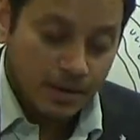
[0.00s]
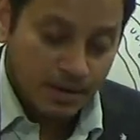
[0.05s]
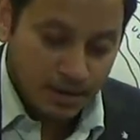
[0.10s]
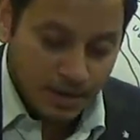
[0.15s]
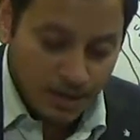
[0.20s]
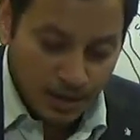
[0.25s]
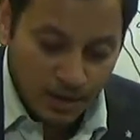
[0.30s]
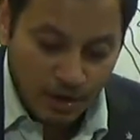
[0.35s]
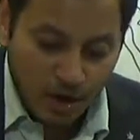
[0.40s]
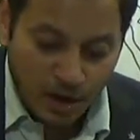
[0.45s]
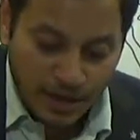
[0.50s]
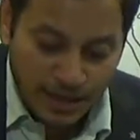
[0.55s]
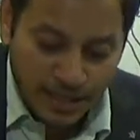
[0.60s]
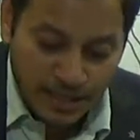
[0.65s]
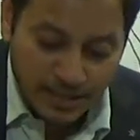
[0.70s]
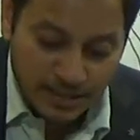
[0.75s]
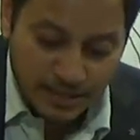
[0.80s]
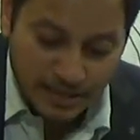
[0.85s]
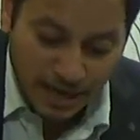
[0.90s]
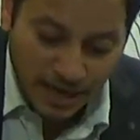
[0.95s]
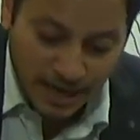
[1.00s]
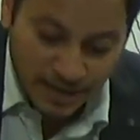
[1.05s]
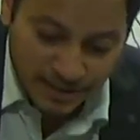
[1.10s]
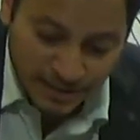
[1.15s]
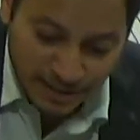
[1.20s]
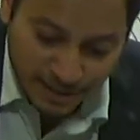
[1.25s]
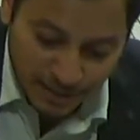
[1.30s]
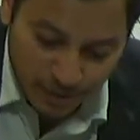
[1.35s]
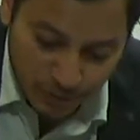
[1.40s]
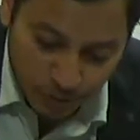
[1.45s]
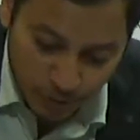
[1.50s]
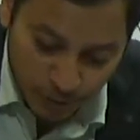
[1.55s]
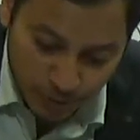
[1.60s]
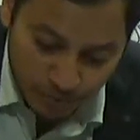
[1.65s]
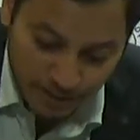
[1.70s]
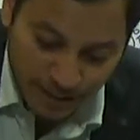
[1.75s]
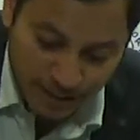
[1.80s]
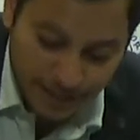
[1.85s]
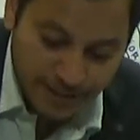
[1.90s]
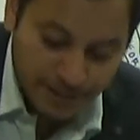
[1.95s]
Rockies are then known
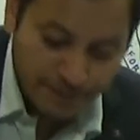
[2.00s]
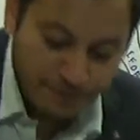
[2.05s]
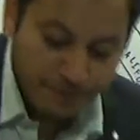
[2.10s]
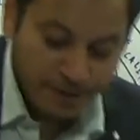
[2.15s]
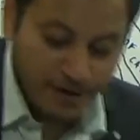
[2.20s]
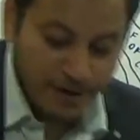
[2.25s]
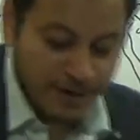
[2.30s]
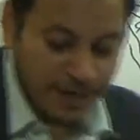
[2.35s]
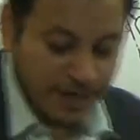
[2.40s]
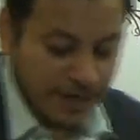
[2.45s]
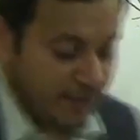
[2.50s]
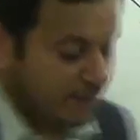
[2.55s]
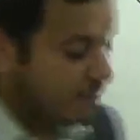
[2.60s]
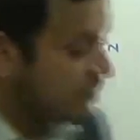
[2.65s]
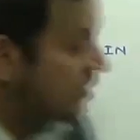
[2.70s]
by different names